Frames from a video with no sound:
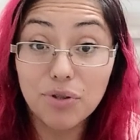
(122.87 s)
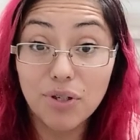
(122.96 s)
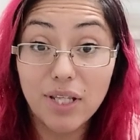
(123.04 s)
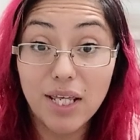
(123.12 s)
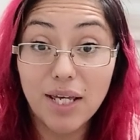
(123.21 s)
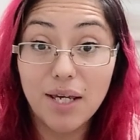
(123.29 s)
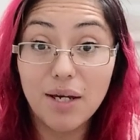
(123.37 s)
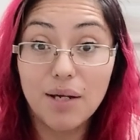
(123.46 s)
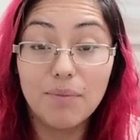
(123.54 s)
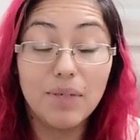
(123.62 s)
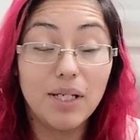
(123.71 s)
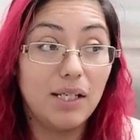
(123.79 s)

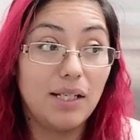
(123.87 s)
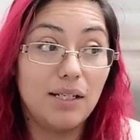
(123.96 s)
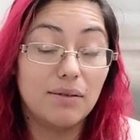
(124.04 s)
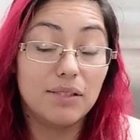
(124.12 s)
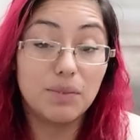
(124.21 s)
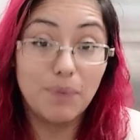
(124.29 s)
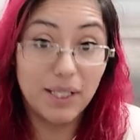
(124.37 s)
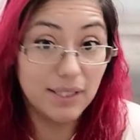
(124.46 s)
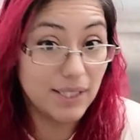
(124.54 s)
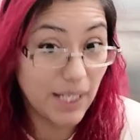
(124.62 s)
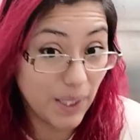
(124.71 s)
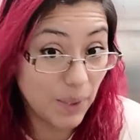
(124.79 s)
them and spend
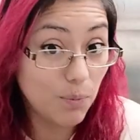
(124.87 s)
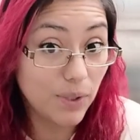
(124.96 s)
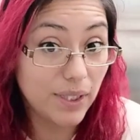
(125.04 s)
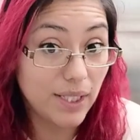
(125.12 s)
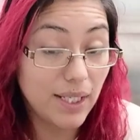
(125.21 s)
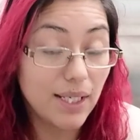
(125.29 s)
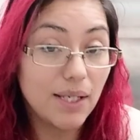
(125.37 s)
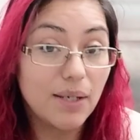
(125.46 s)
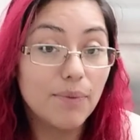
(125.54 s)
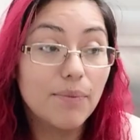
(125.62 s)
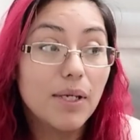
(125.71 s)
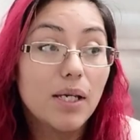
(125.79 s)
time with
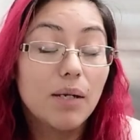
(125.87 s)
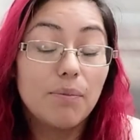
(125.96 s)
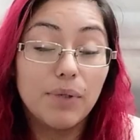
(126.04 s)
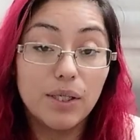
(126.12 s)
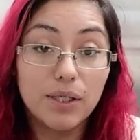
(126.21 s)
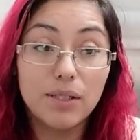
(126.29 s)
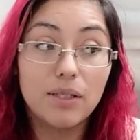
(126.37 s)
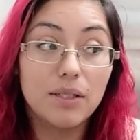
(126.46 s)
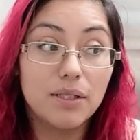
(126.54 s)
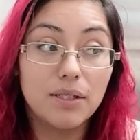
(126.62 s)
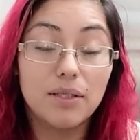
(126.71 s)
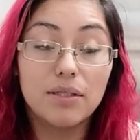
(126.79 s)
them,
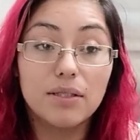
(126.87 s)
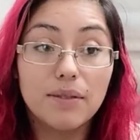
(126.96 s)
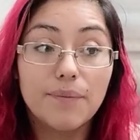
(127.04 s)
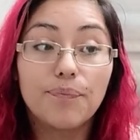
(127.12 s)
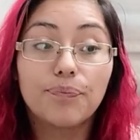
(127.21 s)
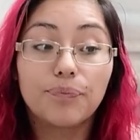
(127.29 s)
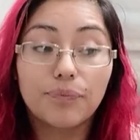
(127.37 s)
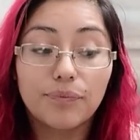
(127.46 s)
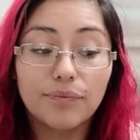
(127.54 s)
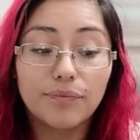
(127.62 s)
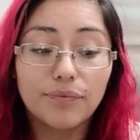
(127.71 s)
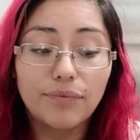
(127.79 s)
because
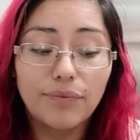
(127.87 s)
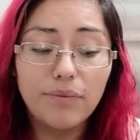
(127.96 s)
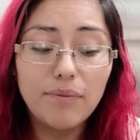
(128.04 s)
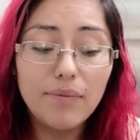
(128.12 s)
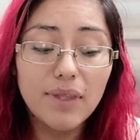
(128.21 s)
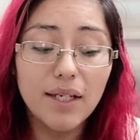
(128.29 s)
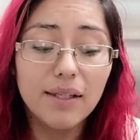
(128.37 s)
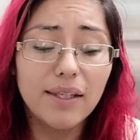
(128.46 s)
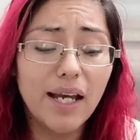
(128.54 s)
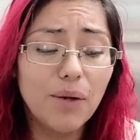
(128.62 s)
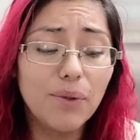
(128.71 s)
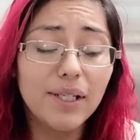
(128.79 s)

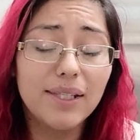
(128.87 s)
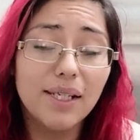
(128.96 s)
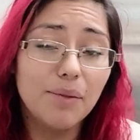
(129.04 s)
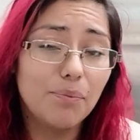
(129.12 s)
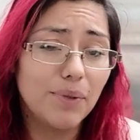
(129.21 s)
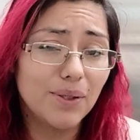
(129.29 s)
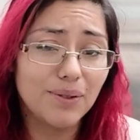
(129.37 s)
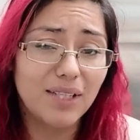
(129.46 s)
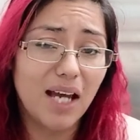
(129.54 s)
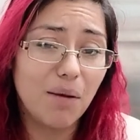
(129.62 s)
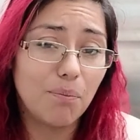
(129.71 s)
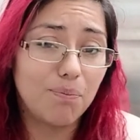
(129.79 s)
that way they build
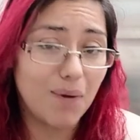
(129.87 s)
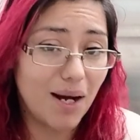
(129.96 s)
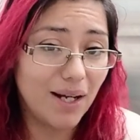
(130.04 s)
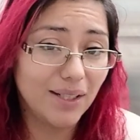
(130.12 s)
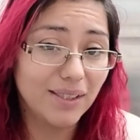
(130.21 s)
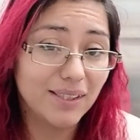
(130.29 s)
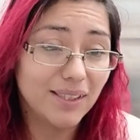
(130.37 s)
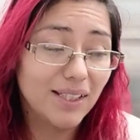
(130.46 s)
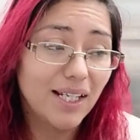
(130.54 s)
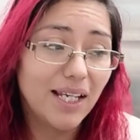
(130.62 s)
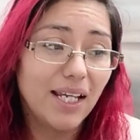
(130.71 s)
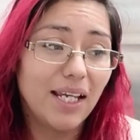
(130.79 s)
that bond
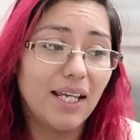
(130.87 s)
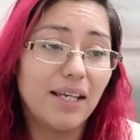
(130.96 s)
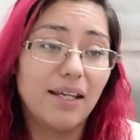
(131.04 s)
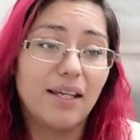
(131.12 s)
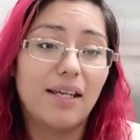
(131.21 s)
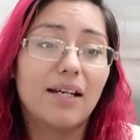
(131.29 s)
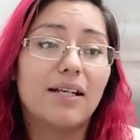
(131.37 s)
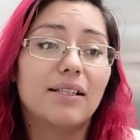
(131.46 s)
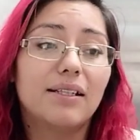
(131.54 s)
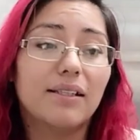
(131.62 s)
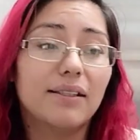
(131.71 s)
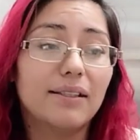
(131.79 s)

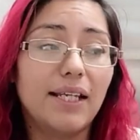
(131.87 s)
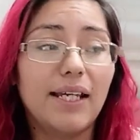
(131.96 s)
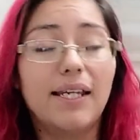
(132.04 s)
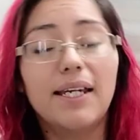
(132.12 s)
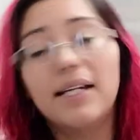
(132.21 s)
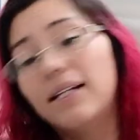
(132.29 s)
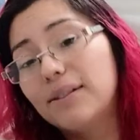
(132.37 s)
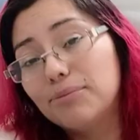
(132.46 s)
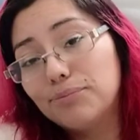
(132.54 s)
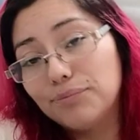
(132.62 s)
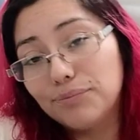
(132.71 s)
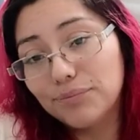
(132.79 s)
and they
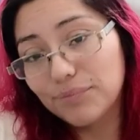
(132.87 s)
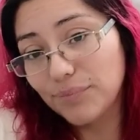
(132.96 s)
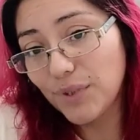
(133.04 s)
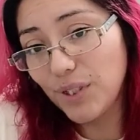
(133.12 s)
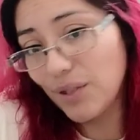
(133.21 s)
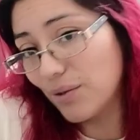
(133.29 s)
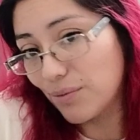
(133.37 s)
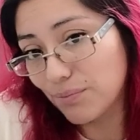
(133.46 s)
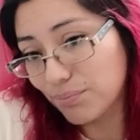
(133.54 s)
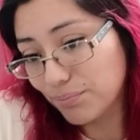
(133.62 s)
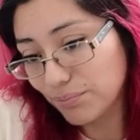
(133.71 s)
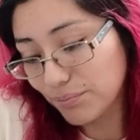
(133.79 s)
can, you know,
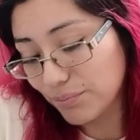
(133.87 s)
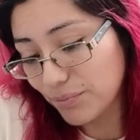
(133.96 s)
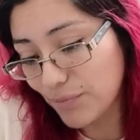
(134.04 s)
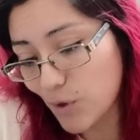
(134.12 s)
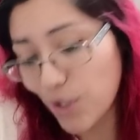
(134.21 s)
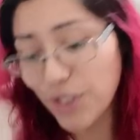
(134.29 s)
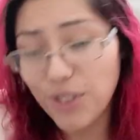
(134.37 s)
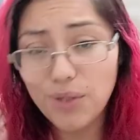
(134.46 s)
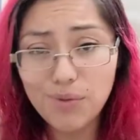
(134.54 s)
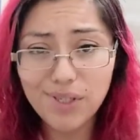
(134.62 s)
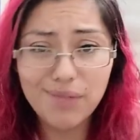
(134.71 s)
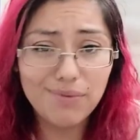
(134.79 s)
or
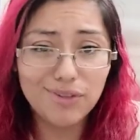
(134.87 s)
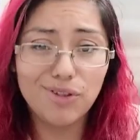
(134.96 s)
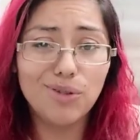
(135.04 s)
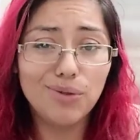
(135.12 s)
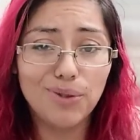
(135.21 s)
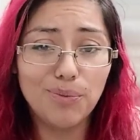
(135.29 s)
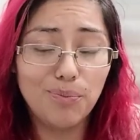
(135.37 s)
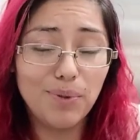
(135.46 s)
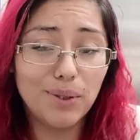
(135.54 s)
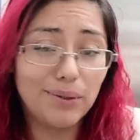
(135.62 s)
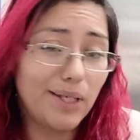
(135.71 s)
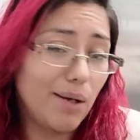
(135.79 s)
you
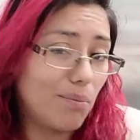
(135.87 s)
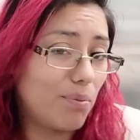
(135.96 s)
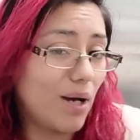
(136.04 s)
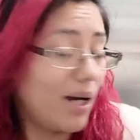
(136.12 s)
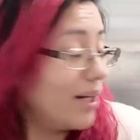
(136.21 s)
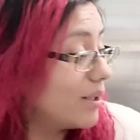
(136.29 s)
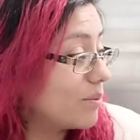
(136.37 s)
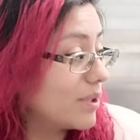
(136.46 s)
build that bond